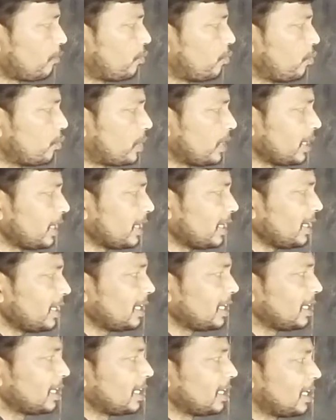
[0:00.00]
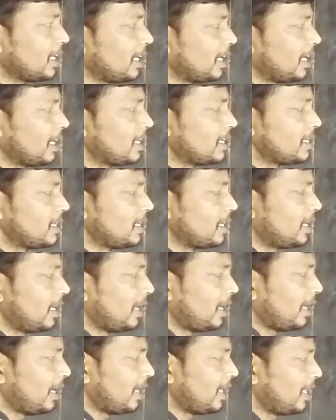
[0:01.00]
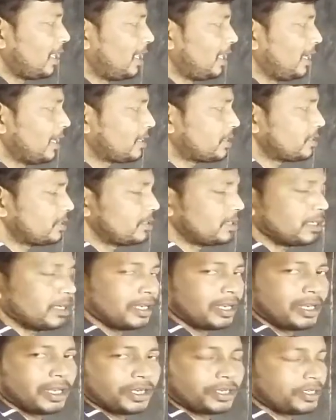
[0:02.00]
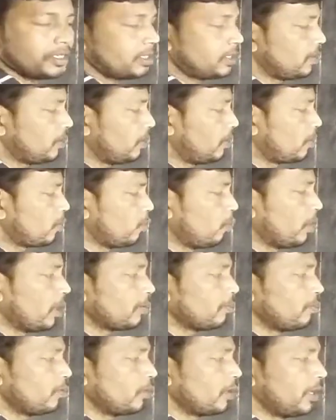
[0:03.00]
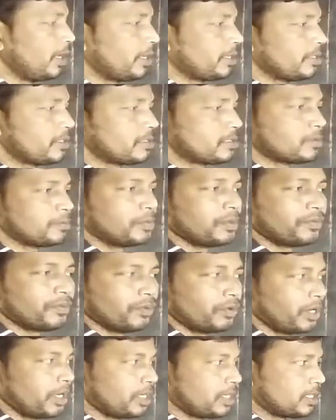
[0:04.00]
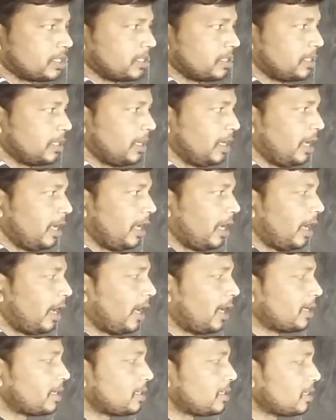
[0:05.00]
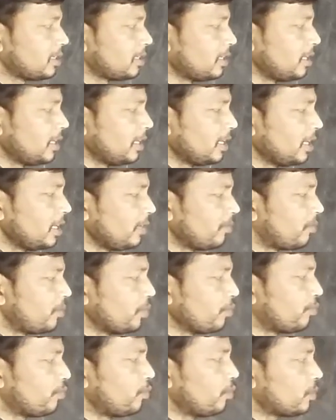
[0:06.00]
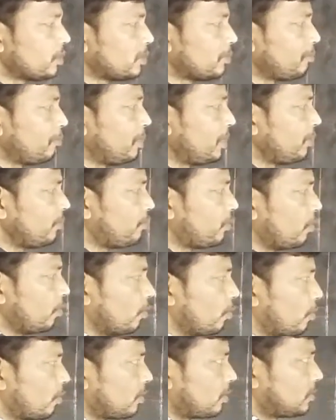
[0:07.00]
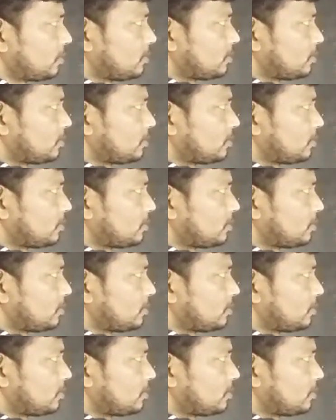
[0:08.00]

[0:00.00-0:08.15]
putting a letter or one more letters before it, and if you put before